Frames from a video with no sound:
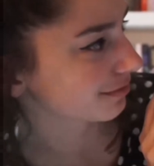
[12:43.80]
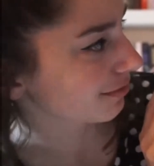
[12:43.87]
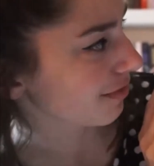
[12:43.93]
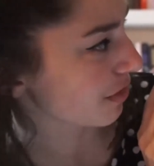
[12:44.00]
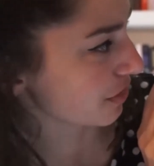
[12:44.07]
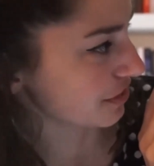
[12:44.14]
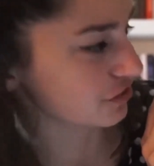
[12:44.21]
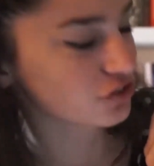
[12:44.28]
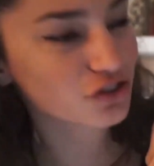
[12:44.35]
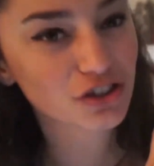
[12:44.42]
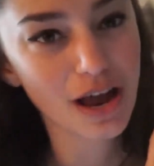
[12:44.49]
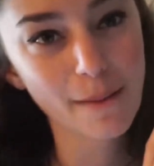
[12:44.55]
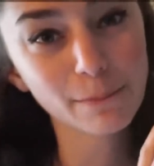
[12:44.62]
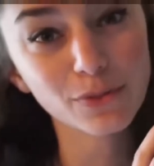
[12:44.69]

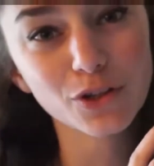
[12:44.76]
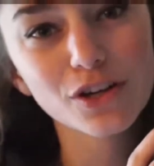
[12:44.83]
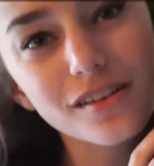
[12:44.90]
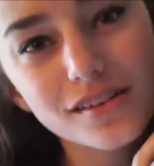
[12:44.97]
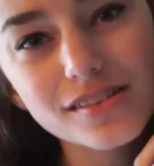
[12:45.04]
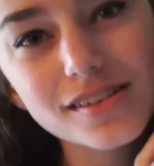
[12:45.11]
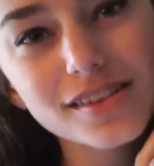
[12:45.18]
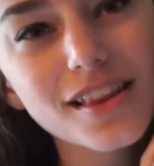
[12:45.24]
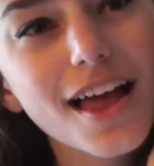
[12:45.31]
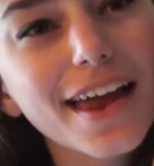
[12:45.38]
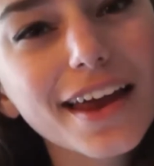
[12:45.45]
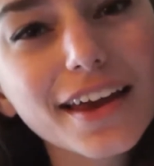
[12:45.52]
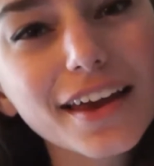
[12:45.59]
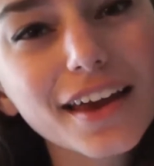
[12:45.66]
looks
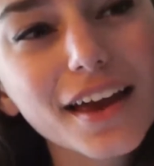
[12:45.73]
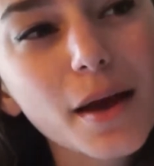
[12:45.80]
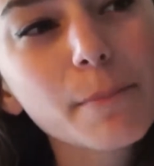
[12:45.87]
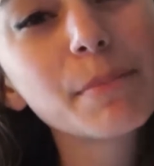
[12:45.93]
like